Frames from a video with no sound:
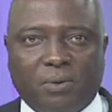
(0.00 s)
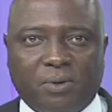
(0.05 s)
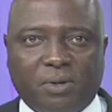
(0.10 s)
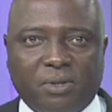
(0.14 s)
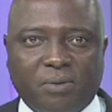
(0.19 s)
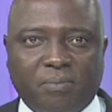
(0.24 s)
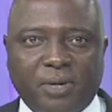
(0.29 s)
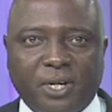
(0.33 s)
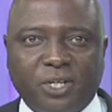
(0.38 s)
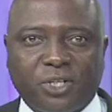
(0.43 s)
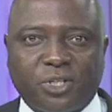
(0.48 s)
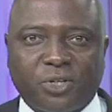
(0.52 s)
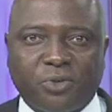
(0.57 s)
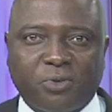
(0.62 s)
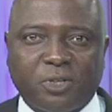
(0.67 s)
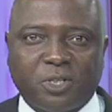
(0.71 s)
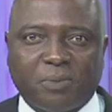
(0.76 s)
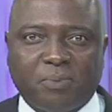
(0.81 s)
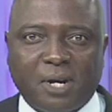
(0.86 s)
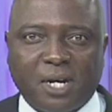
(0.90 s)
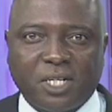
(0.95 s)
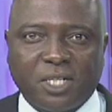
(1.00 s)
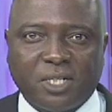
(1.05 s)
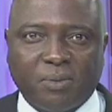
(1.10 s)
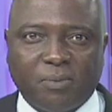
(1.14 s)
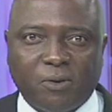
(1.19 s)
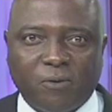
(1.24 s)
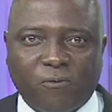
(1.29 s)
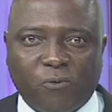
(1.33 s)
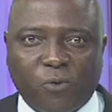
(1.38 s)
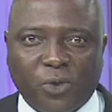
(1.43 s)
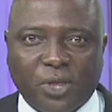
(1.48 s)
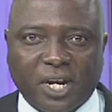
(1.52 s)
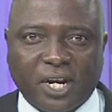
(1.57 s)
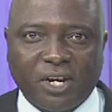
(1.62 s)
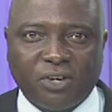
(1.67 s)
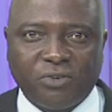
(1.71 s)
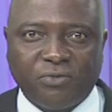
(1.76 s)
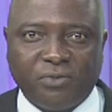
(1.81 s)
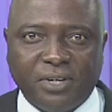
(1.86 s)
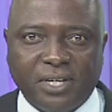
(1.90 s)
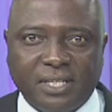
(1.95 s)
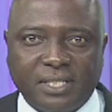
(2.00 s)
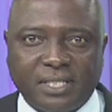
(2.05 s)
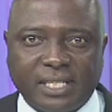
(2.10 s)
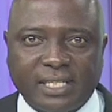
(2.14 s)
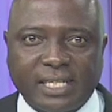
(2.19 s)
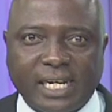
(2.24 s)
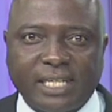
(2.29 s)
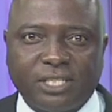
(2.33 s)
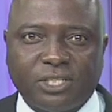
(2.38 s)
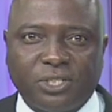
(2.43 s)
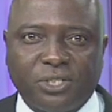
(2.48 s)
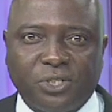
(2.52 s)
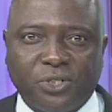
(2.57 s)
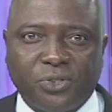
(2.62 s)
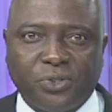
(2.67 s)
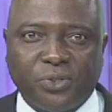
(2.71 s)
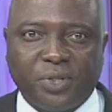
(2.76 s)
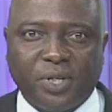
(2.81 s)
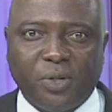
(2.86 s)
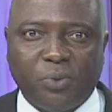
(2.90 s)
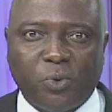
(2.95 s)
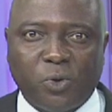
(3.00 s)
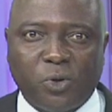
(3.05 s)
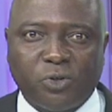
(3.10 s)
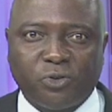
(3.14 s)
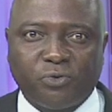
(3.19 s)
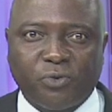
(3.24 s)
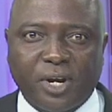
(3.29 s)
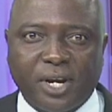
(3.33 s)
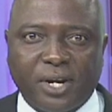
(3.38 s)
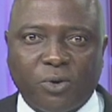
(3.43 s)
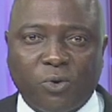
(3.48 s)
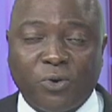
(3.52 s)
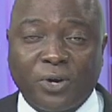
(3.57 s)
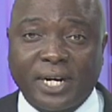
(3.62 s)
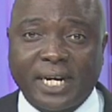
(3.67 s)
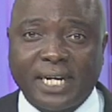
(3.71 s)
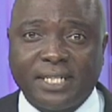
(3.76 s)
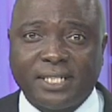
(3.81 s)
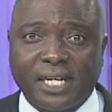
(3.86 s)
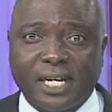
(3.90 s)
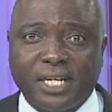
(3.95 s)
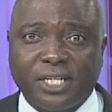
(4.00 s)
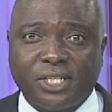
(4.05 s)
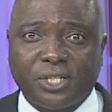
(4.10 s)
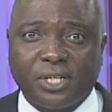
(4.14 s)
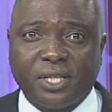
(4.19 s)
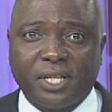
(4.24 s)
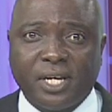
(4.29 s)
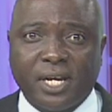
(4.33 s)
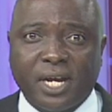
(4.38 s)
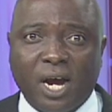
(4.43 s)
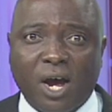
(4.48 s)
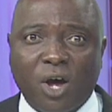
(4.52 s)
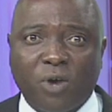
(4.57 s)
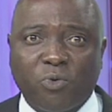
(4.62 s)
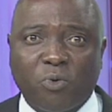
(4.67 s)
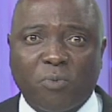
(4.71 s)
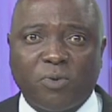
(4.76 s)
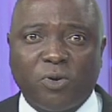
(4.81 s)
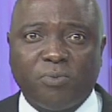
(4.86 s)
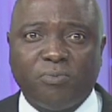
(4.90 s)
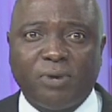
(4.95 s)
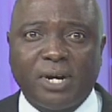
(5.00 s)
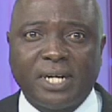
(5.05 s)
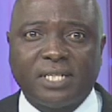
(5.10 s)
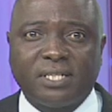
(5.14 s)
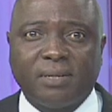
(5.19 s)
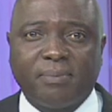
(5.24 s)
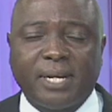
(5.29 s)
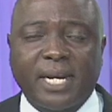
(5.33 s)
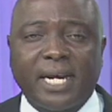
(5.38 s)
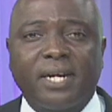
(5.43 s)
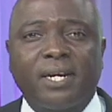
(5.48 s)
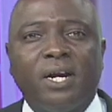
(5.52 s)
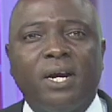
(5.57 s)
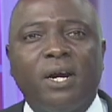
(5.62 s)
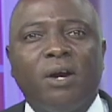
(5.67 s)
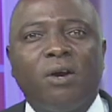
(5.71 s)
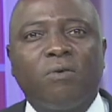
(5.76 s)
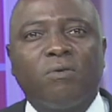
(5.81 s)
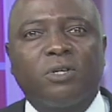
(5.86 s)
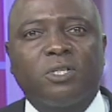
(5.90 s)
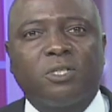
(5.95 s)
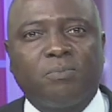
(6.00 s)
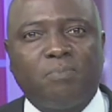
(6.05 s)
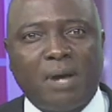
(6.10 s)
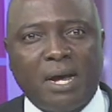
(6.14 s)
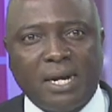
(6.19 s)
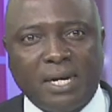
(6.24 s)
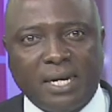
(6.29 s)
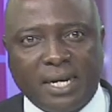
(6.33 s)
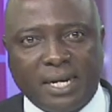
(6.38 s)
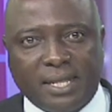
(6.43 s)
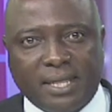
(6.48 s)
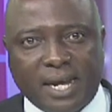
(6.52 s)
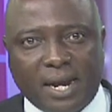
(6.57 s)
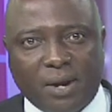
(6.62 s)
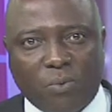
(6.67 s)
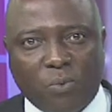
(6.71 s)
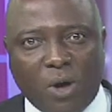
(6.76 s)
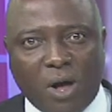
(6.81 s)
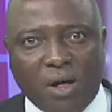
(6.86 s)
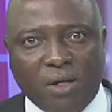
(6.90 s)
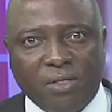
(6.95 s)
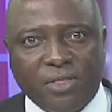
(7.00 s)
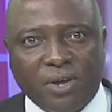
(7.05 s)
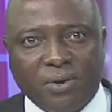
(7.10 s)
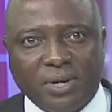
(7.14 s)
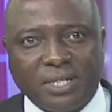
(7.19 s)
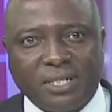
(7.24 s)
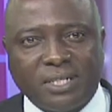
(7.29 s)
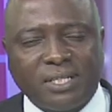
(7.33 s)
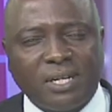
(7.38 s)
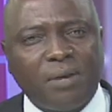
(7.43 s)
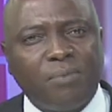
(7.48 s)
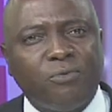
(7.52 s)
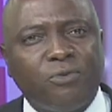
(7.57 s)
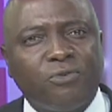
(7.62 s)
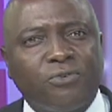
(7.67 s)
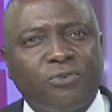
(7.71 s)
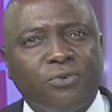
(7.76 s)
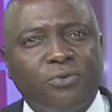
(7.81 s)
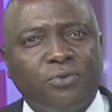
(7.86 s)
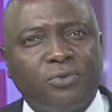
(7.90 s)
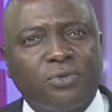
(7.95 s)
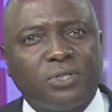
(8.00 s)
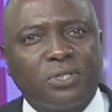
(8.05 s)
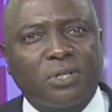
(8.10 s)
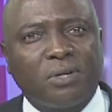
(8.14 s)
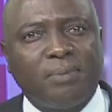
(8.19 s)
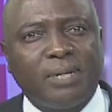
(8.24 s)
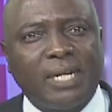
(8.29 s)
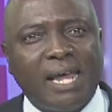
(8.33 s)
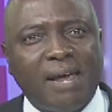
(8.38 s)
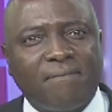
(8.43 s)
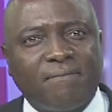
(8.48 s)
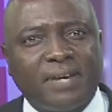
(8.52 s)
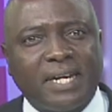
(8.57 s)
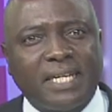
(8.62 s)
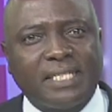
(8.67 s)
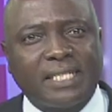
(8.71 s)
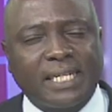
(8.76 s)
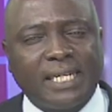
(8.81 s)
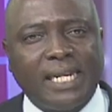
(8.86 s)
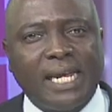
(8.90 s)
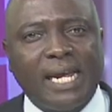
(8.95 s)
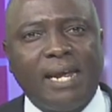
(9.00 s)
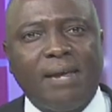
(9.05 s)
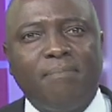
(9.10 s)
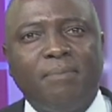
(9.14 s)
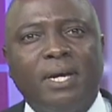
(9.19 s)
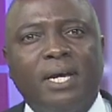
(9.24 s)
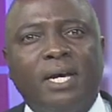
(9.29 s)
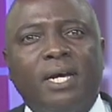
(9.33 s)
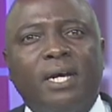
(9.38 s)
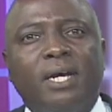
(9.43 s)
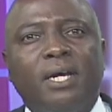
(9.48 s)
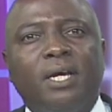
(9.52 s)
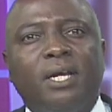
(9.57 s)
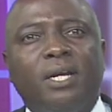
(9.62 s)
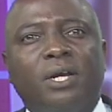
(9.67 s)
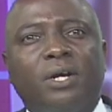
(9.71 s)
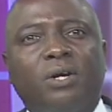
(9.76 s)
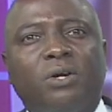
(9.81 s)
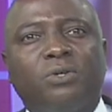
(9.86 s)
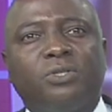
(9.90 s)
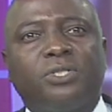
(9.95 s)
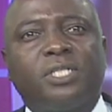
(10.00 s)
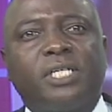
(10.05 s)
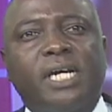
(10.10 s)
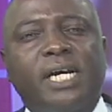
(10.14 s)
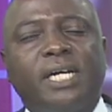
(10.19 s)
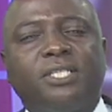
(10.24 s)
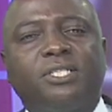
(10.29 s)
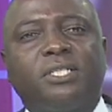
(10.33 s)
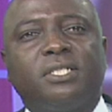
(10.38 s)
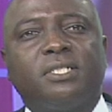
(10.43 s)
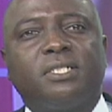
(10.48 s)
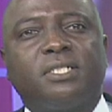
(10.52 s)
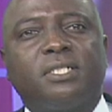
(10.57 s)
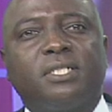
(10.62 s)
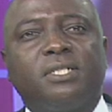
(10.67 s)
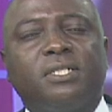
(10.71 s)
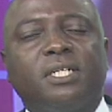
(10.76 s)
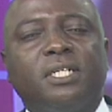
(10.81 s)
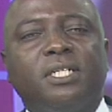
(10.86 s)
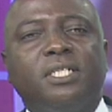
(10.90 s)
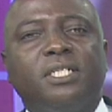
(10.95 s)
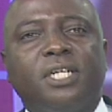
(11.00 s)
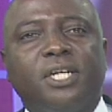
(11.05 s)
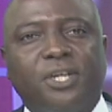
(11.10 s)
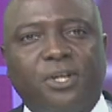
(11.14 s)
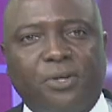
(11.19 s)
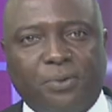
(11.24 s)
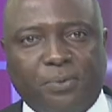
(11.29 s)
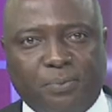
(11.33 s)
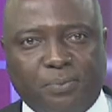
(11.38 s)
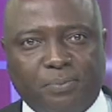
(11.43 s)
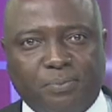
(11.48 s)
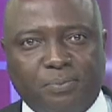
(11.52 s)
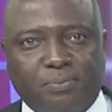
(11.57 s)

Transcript: Well, the minister responsible for the country's accession to the World Trade Organization, the Honorable Brent Symonette, responded that while there is some truth to Komolafe's claim, negotiations still continue.